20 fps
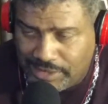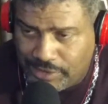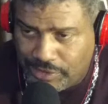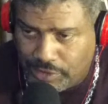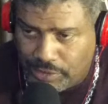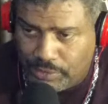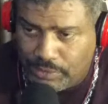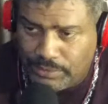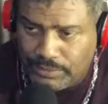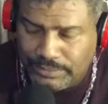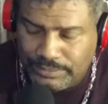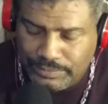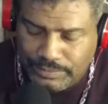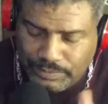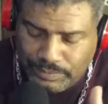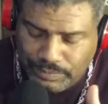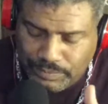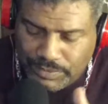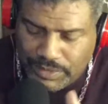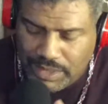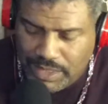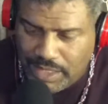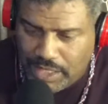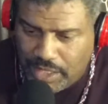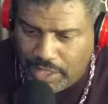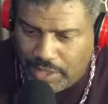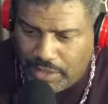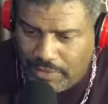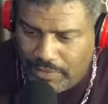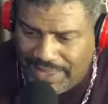So
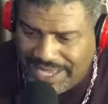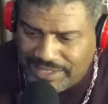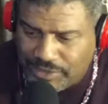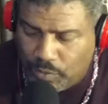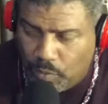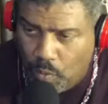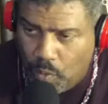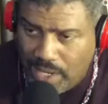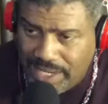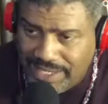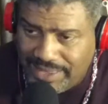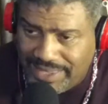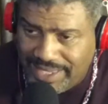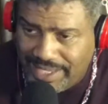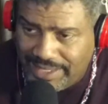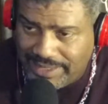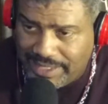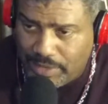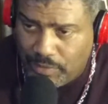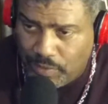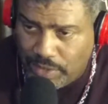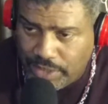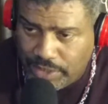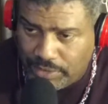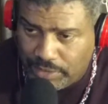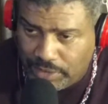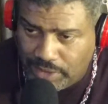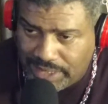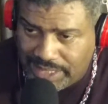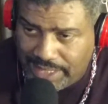that's one thing that when
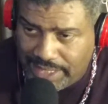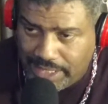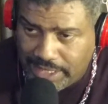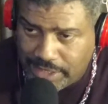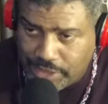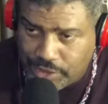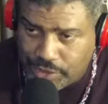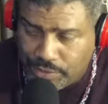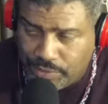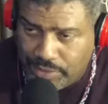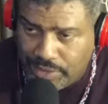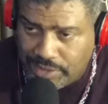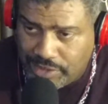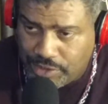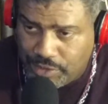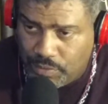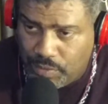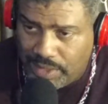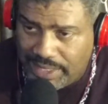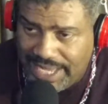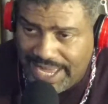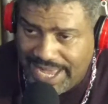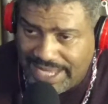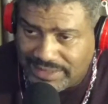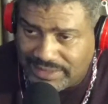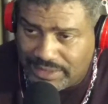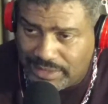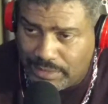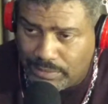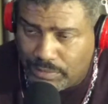you're looking at insurance, you want to
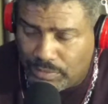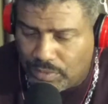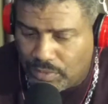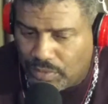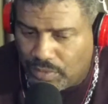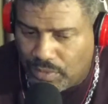ask them,